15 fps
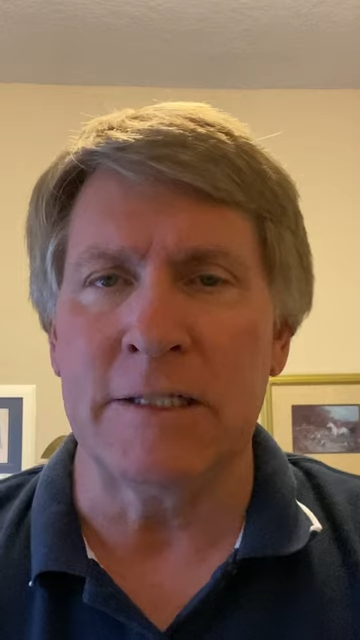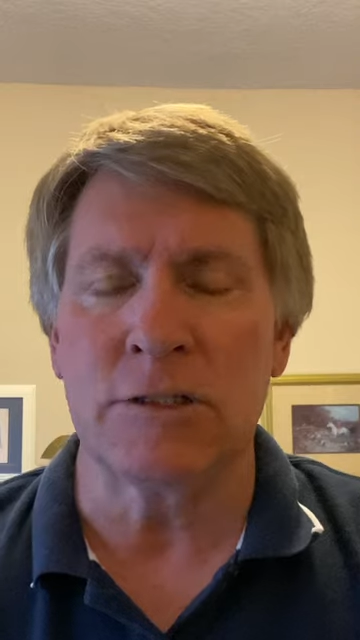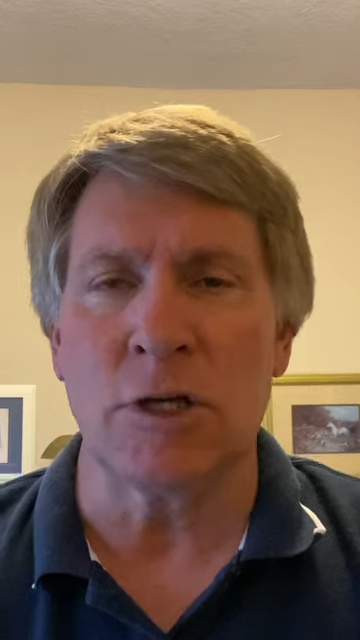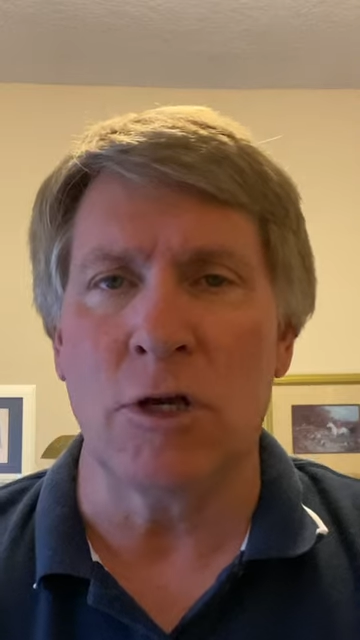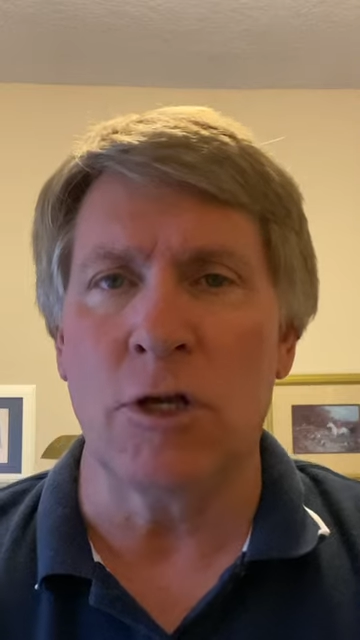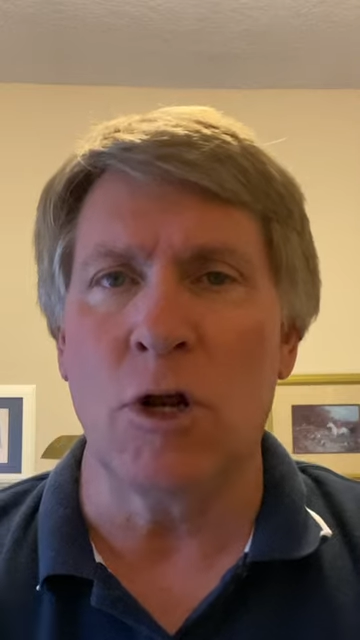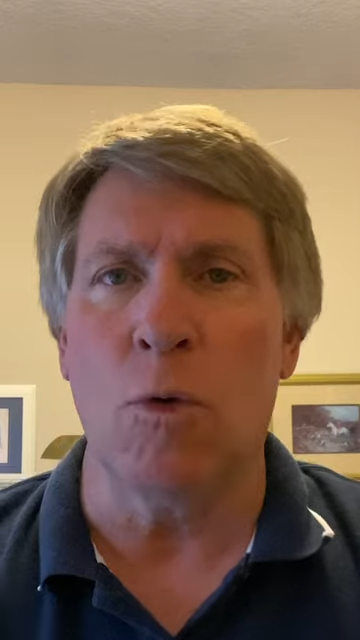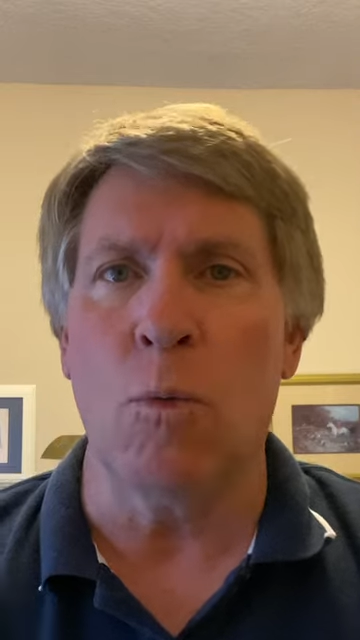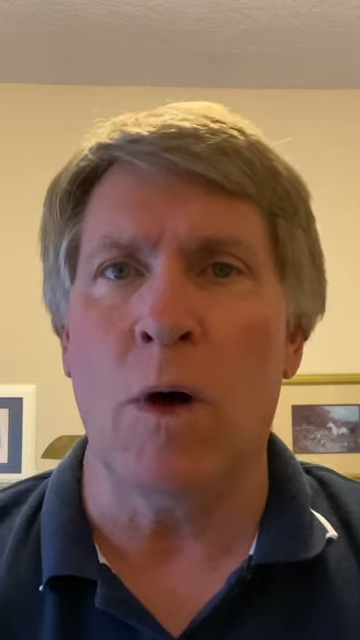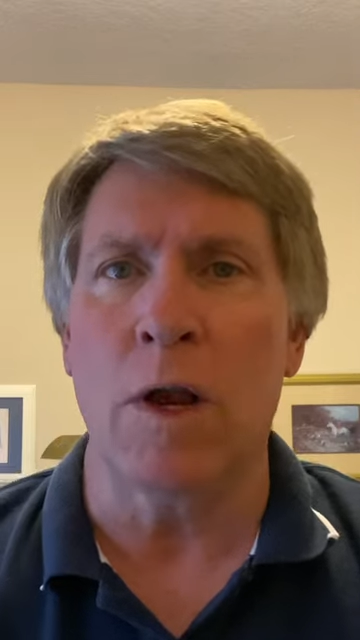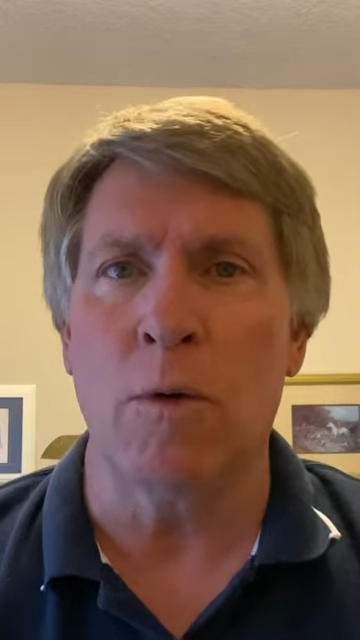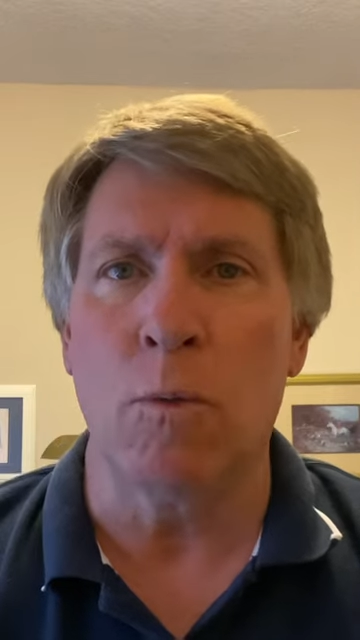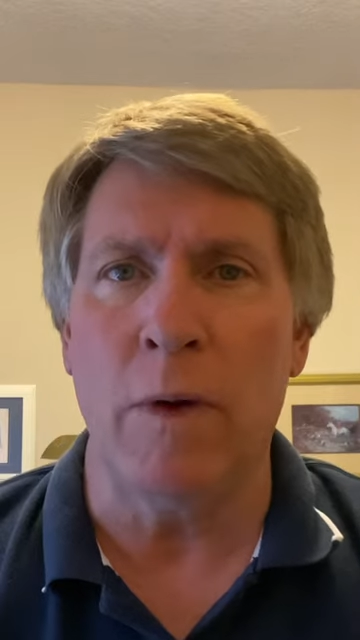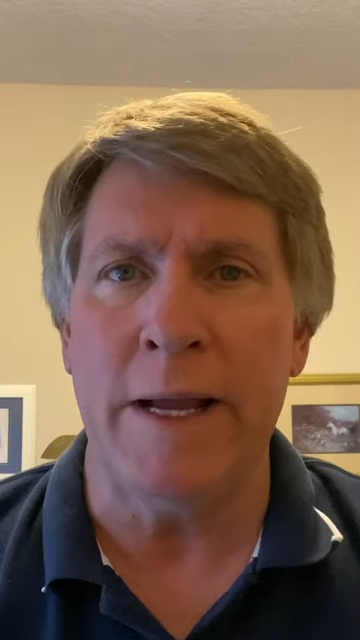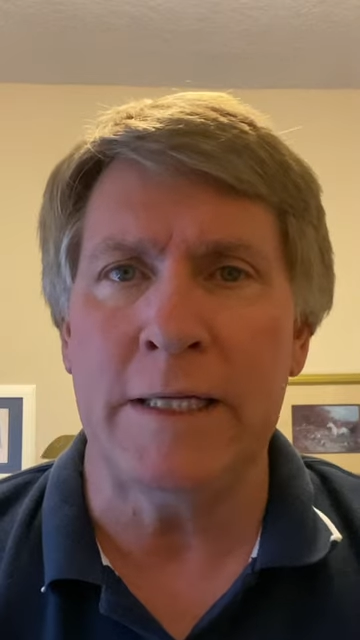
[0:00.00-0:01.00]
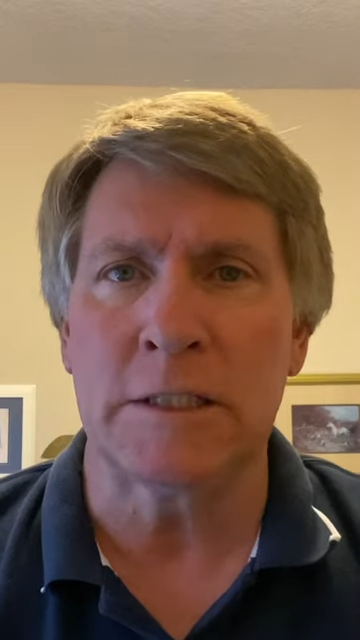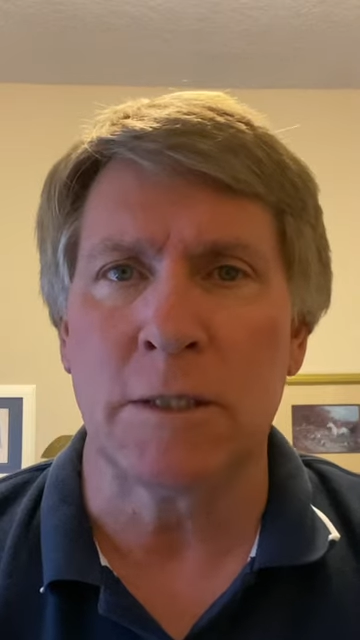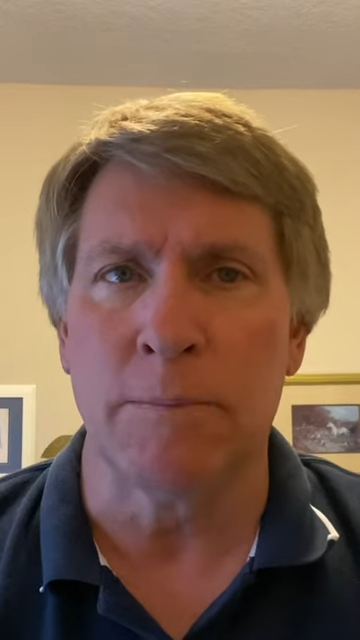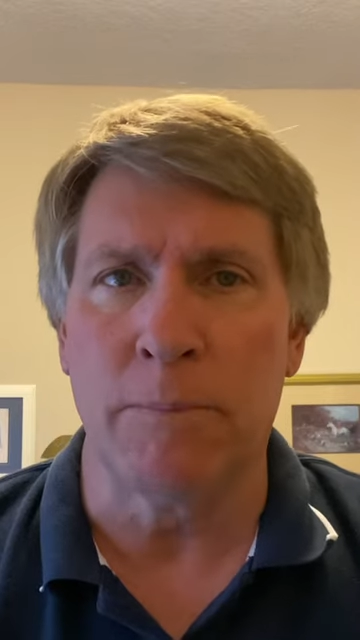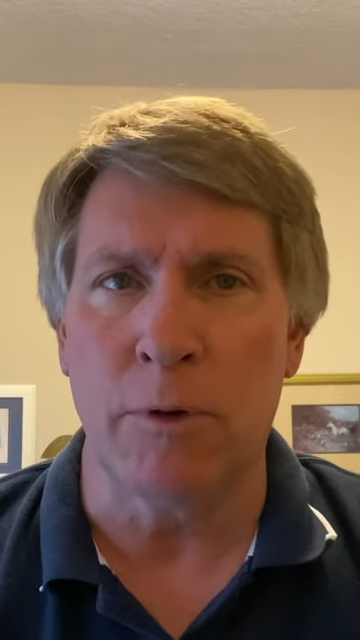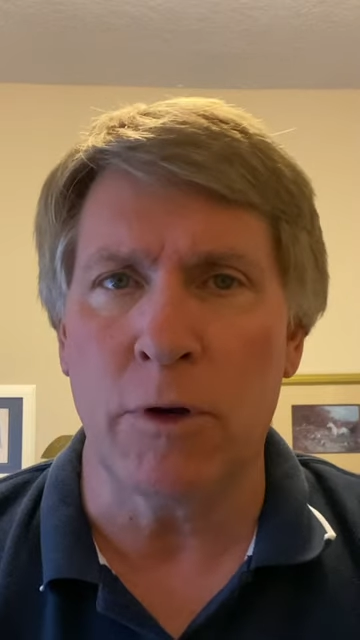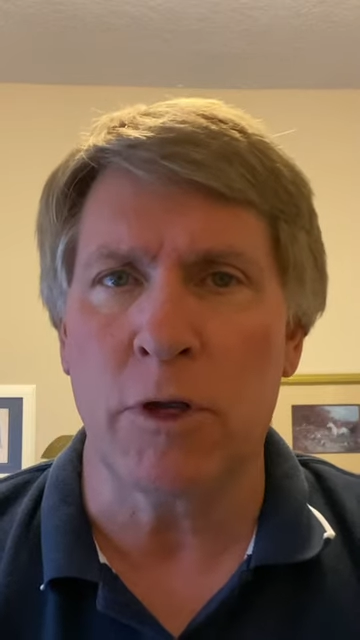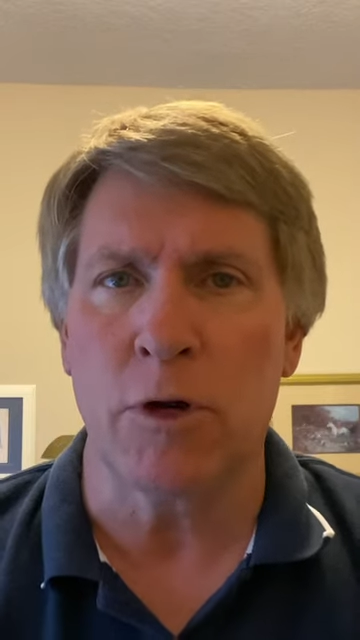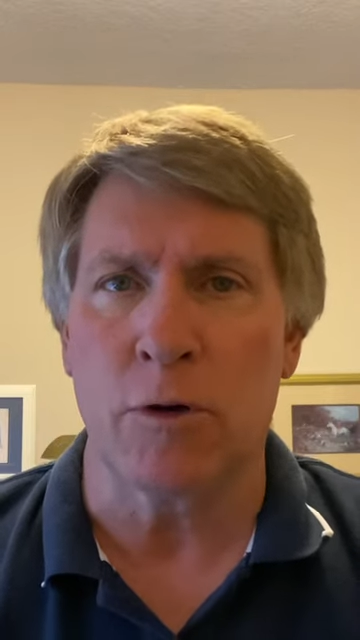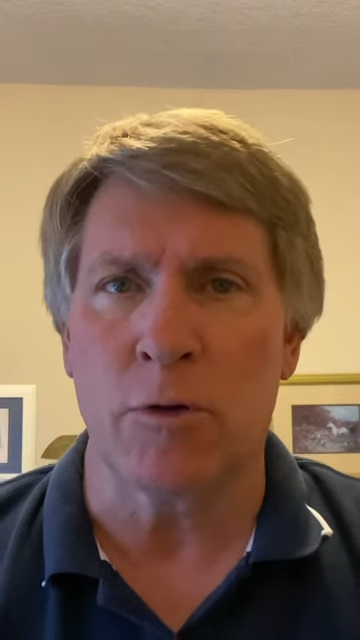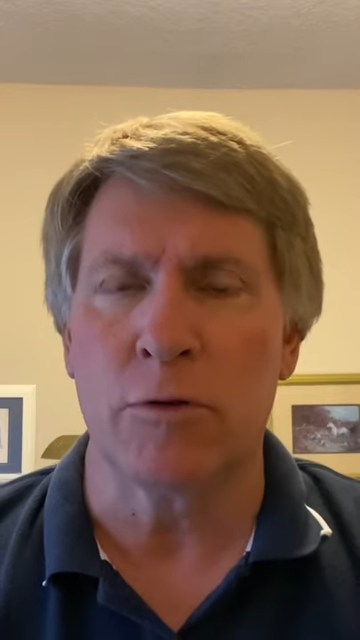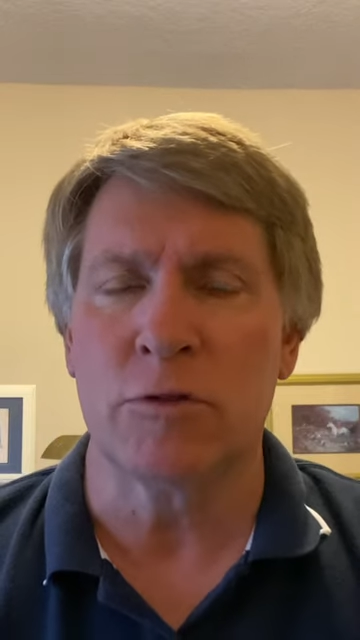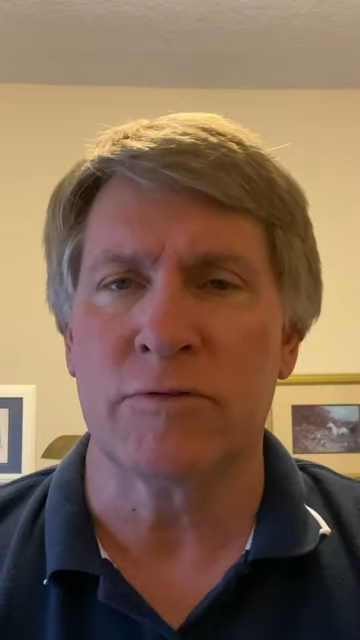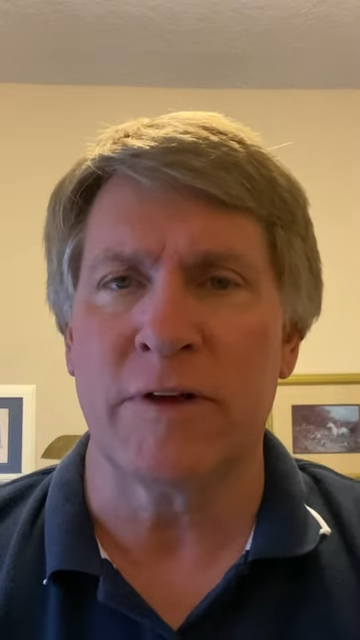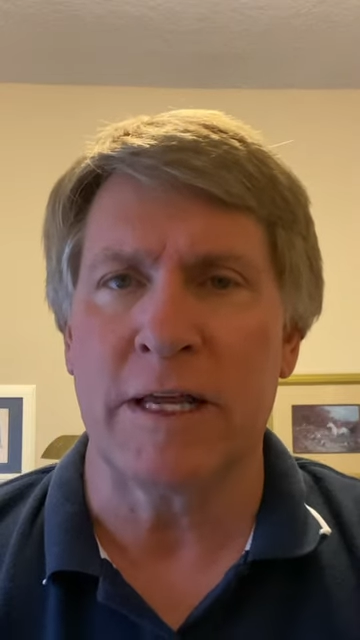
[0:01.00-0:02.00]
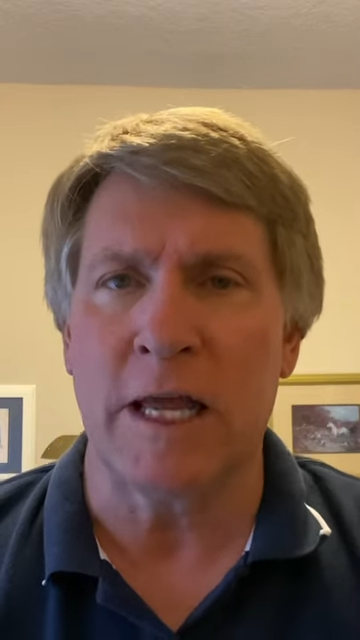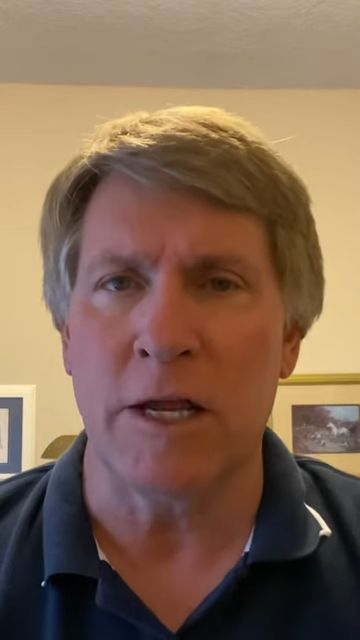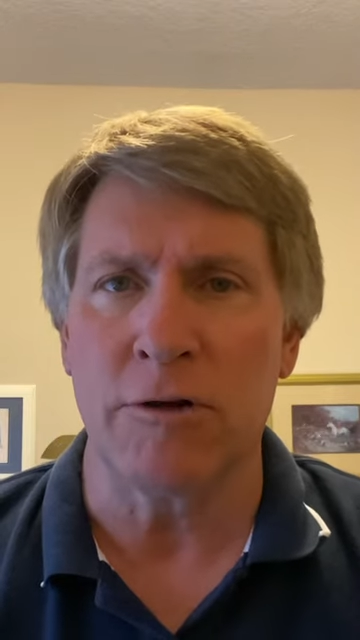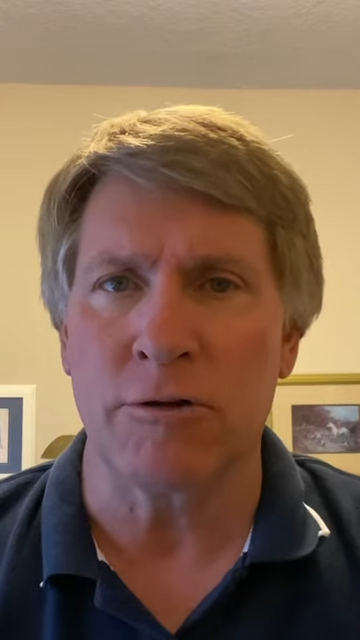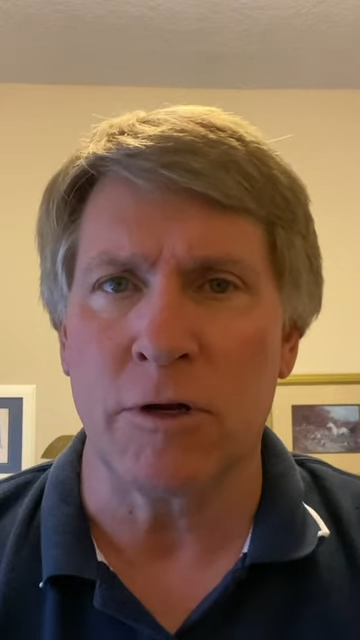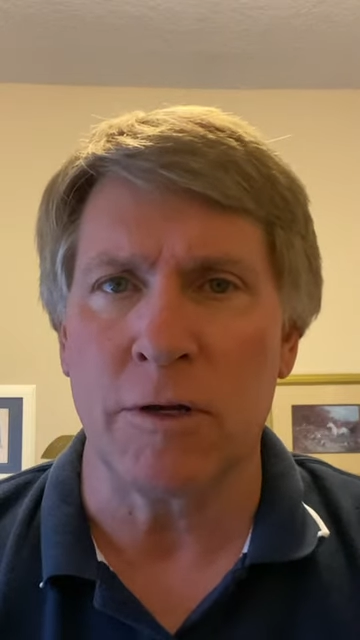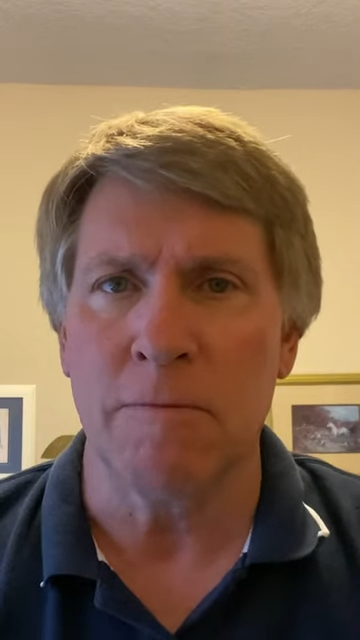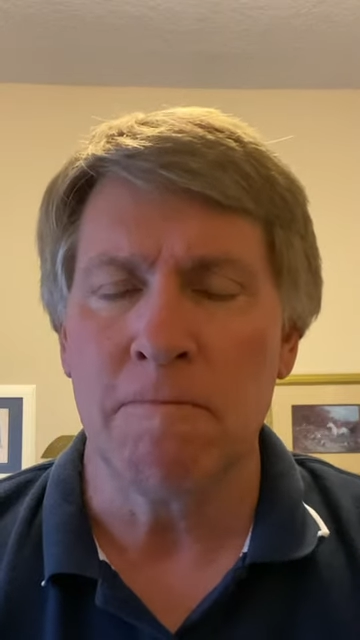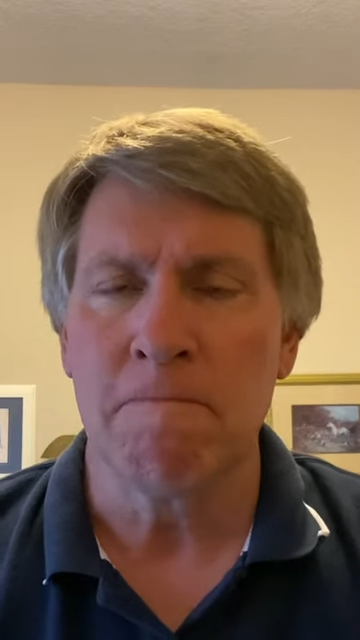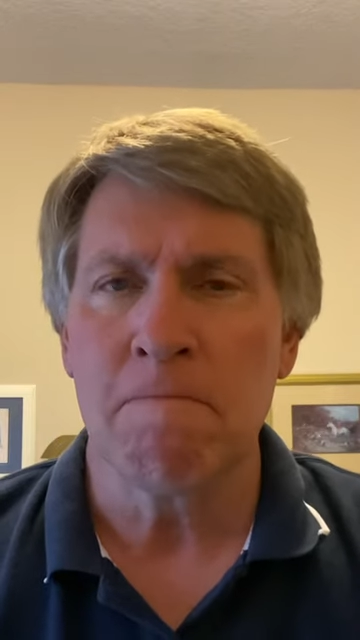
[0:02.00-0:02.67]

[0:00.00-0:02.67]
so you don't want to wait to book your cruise vacation.